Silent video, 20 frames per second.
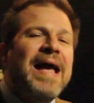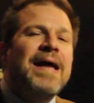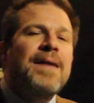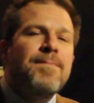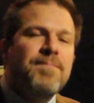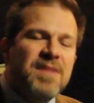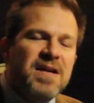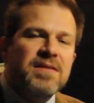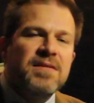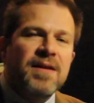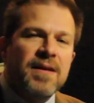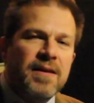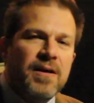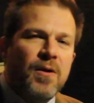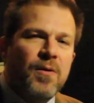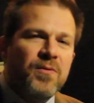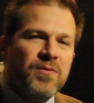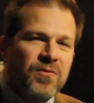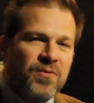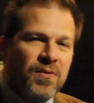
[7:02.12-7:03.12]
and minty
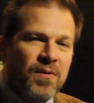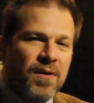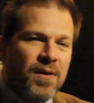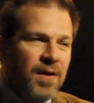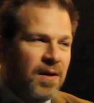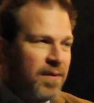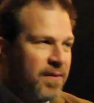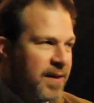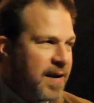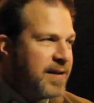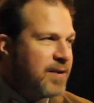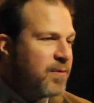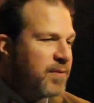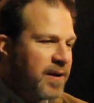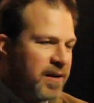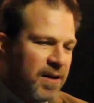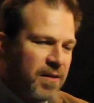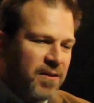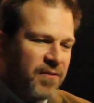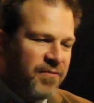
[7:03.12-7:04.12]
notes that I don't
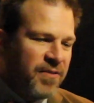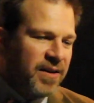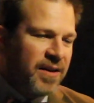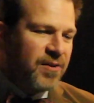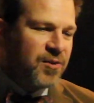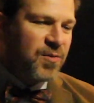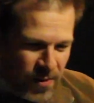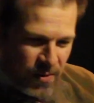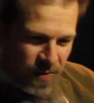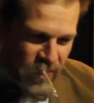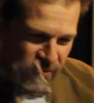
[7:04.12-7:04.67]
get on the finish.